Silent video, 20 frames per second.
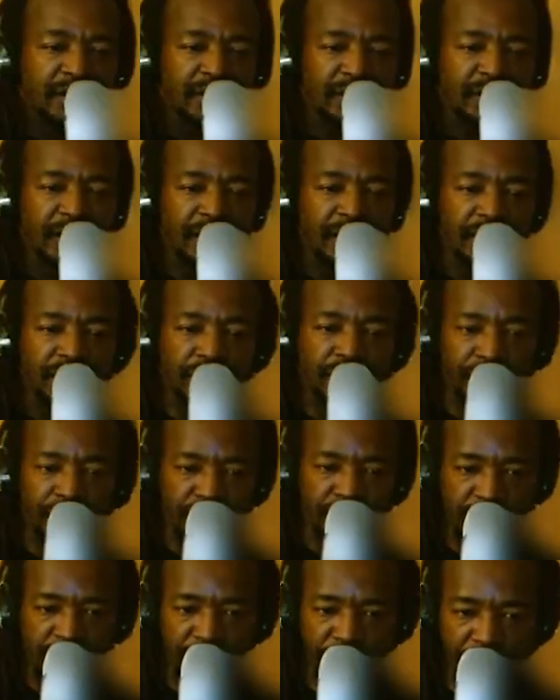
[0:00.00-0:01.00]
sense for
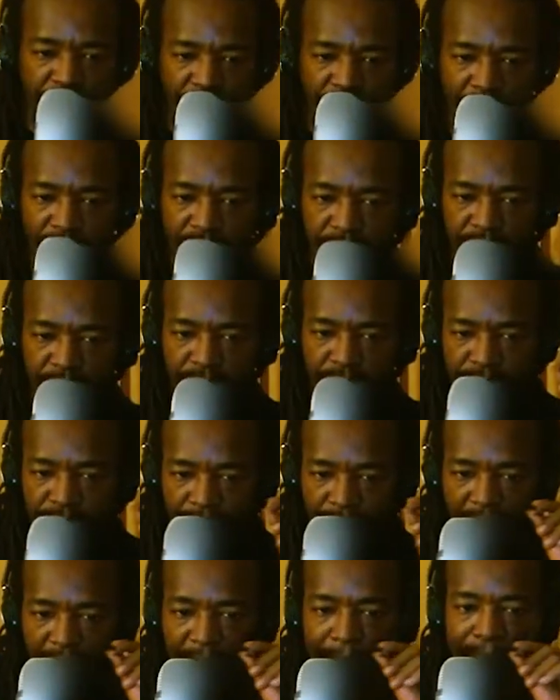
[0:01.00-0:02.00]
sniffing out a good
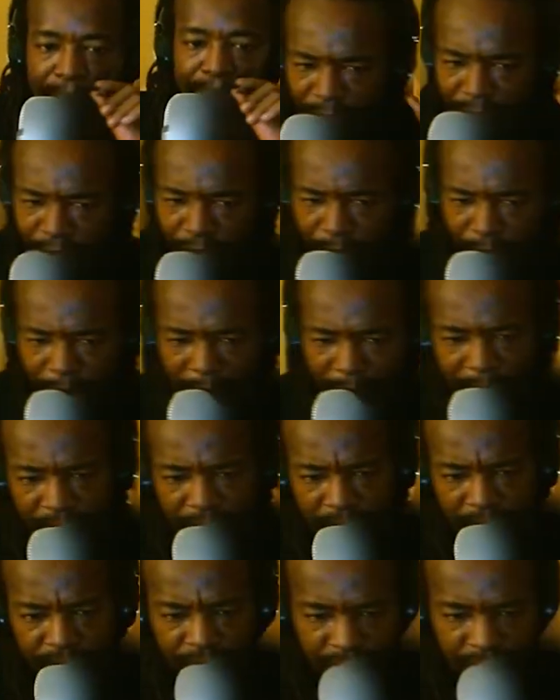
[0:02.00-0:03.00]
vibe? Or maybe they're